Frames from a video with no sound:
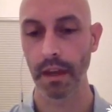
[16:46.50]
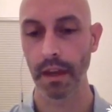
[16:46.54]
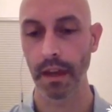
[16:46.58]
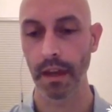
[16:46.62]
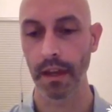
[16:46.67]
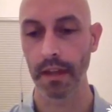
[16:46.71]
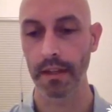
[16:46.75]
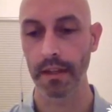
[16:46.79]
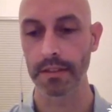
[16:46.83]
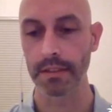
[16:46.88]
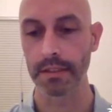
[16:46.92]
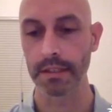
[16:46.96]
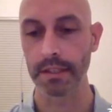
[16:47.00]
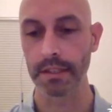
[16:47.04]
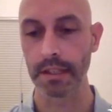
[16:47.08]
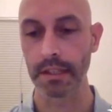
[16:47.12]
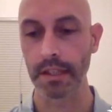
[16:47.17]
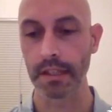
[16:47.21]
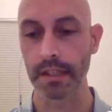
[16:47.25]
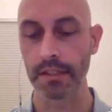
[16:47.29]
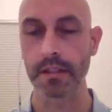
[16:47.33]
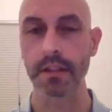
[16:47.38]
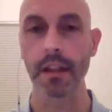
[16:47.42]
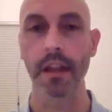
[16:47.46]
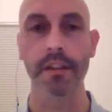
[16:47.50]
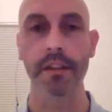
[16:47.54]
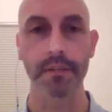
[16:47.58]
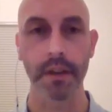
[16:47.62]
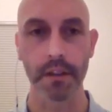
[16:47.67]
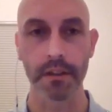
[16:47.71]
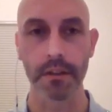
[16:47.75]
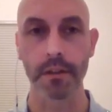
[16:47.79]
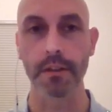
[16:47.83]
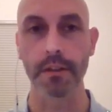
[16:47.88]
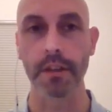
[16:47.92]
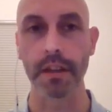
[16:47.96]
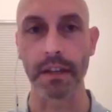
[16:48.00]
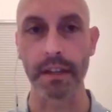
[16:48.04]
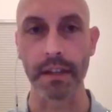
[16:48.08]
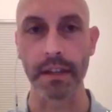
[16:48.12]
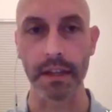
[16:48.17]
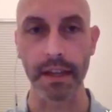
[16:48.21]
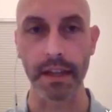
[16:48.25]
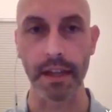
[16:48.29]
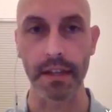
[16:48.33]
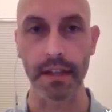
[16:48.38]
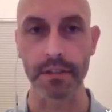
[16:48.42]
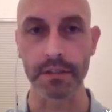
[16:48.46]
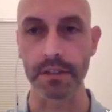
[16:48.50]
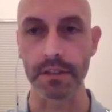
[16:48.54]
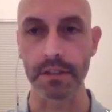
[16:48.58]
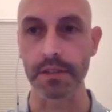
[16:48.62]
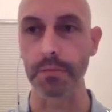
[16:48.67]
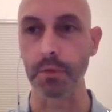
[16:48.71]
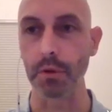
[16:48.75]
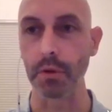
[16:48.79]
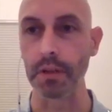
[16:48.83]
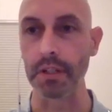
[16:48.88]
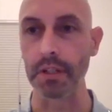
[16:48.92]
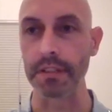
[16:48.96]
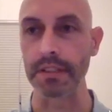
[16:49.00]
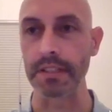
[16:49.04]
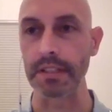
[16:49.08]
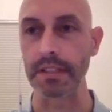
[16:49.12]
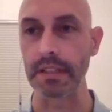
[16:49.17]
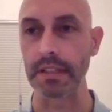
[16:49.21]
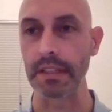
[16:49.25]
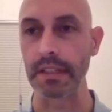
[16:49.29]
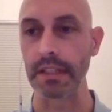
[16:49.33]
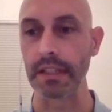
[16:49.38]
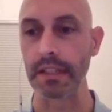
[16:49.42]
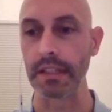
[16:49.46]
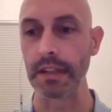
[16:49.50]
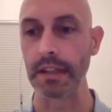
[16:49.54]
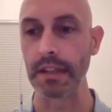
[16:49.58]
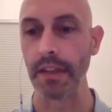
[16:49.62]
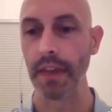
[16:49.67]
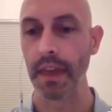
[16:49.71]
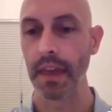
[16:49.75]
and it's a lot of unlearning. Like Anjali's point, the